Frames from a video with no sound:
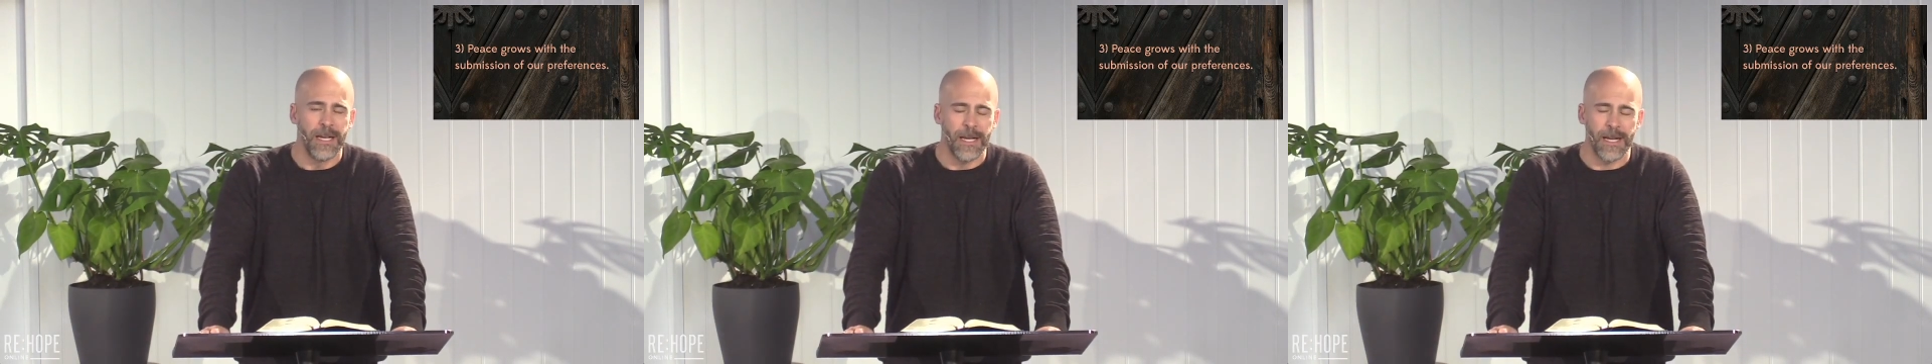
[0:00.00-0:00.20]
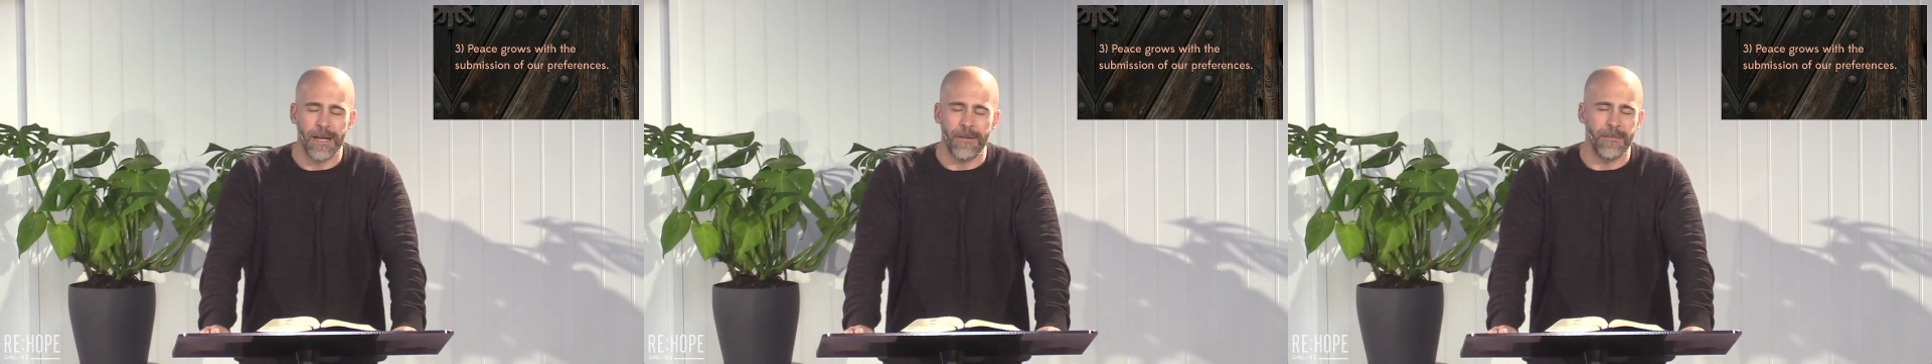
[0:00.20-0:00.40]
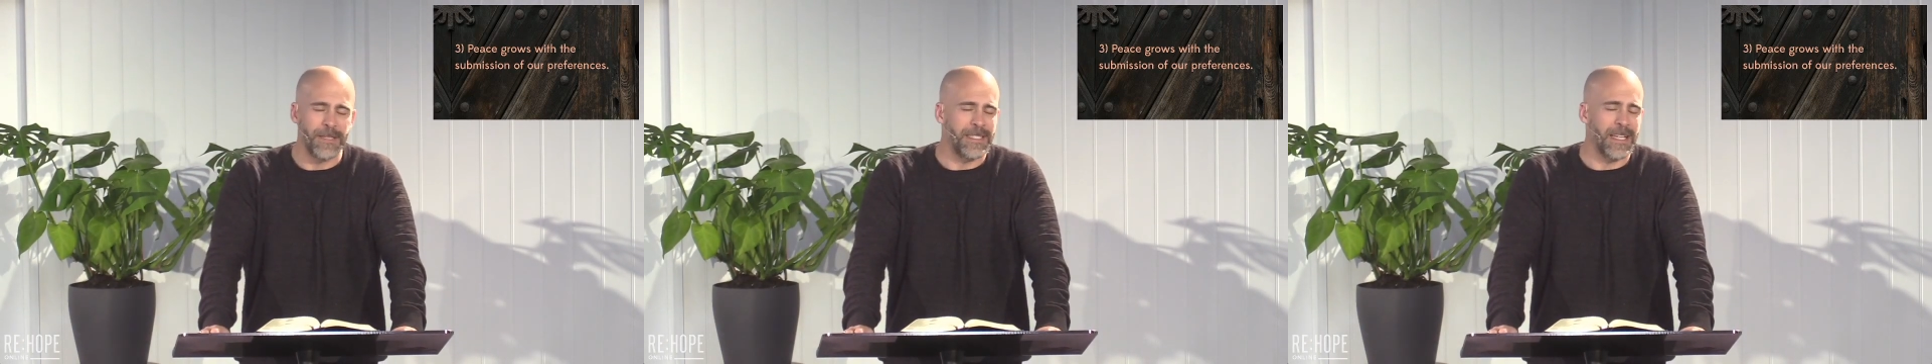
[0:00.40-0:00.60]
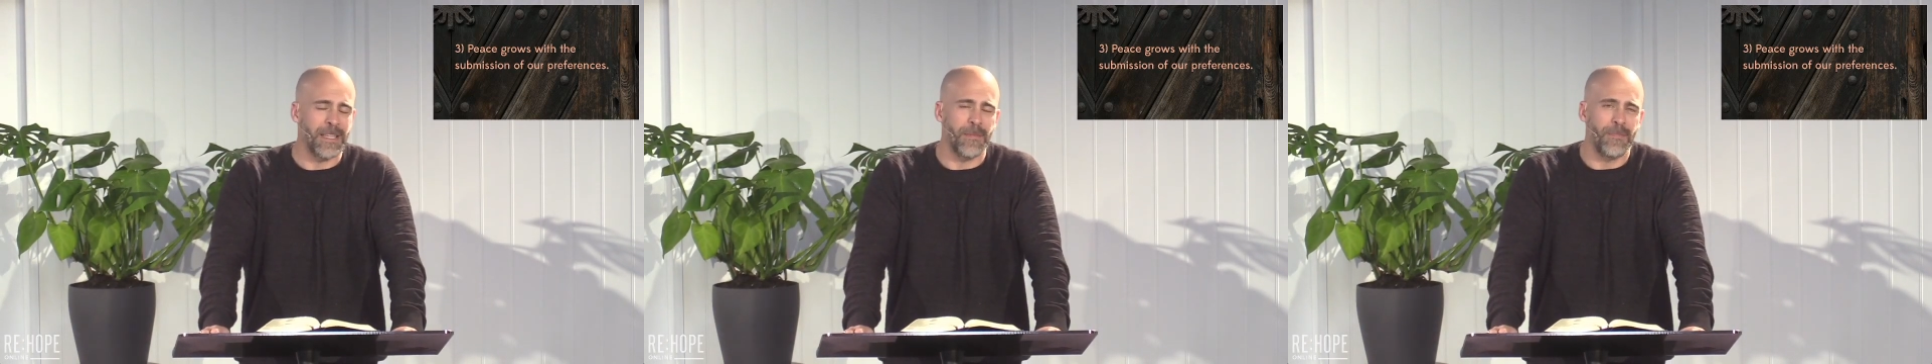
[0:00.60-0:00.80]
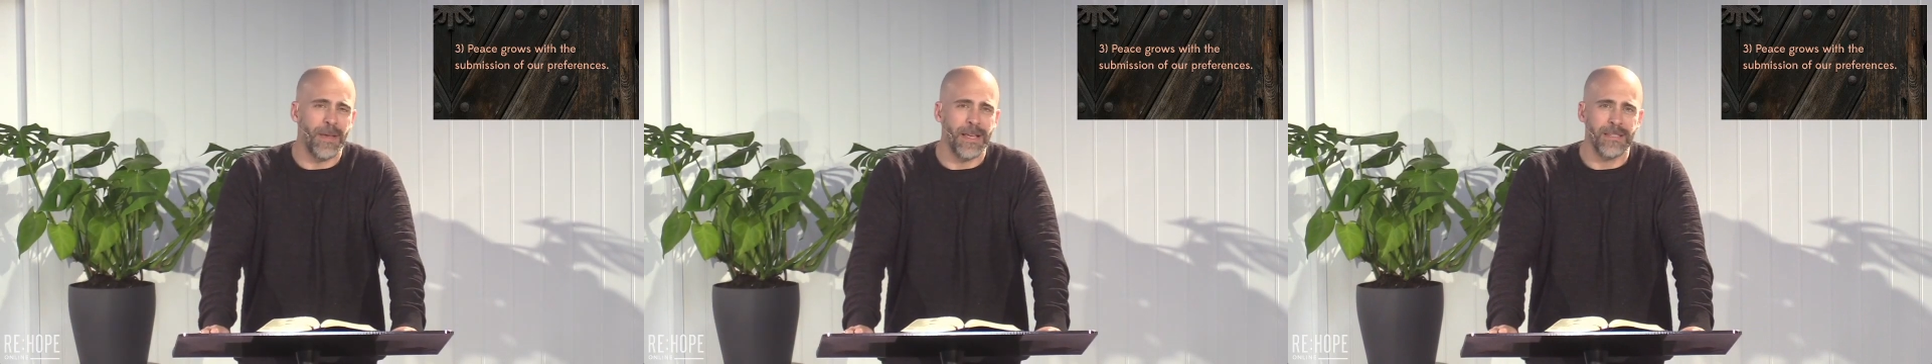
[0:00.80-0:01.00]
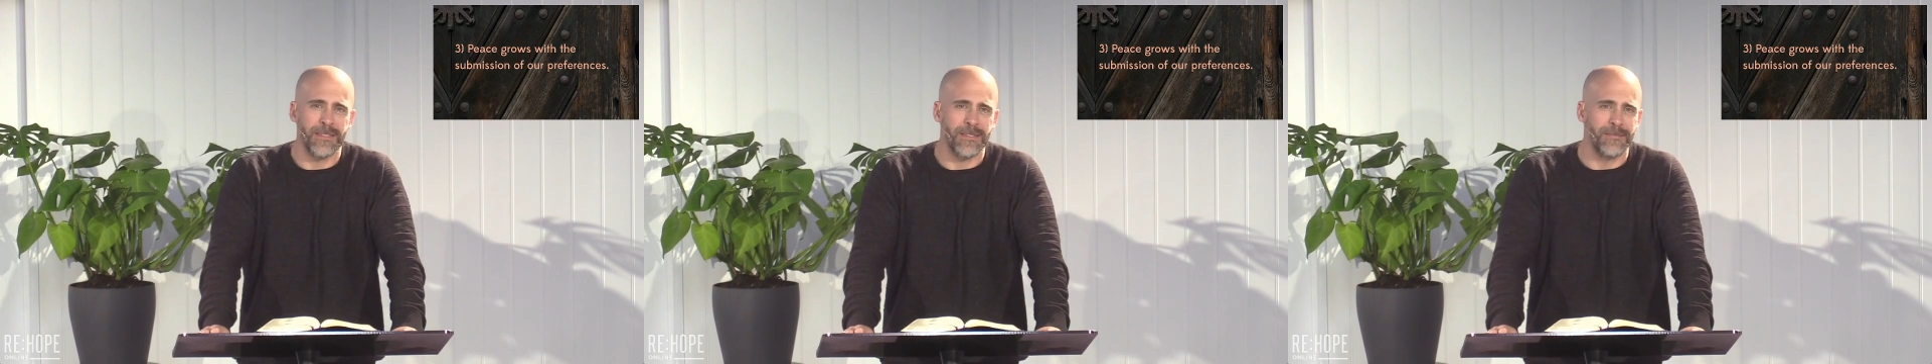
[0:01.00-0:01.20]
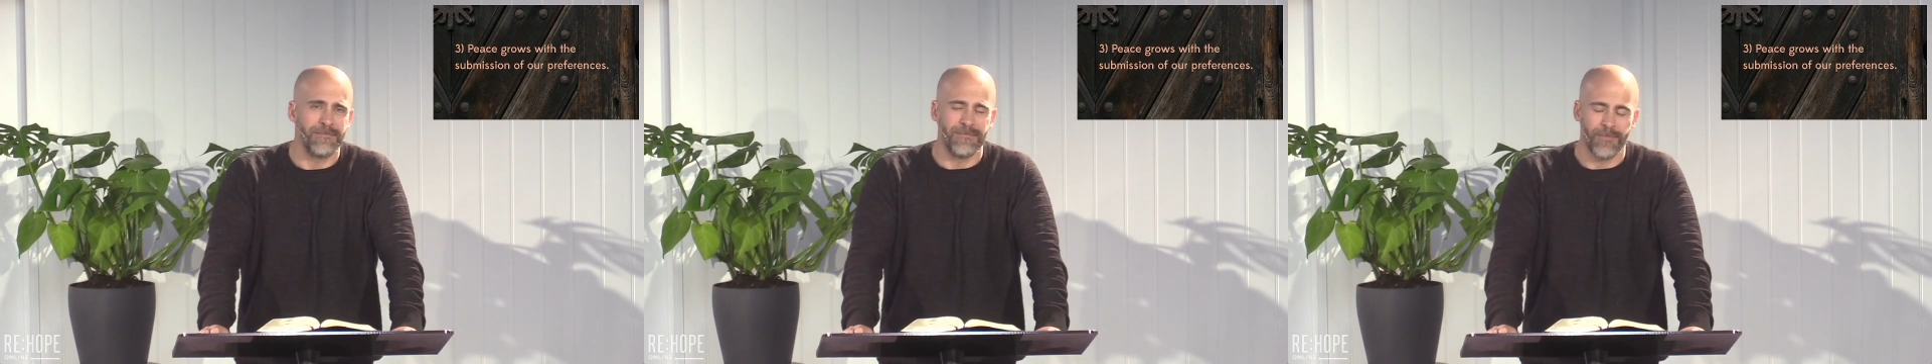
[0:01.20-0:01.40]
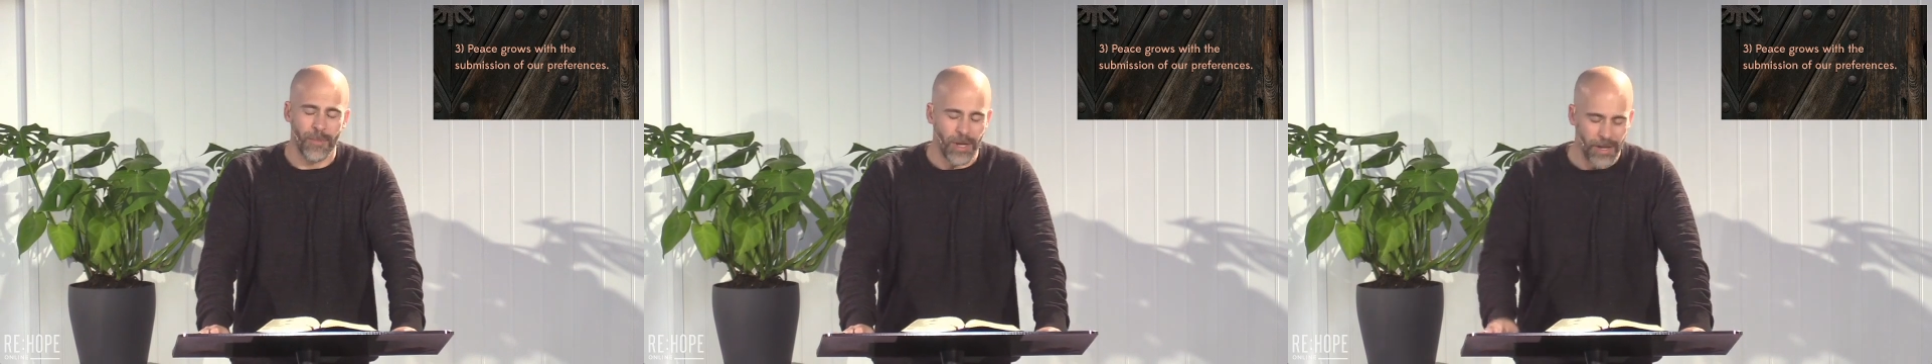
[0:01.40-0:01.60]
It's not the best.
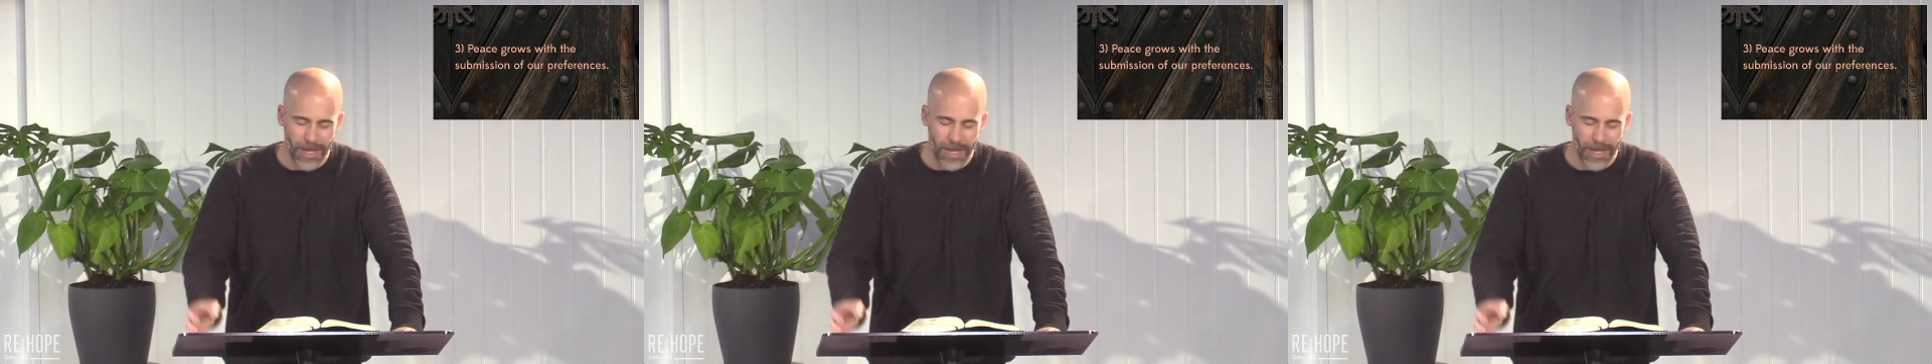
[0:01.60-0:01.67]
Well,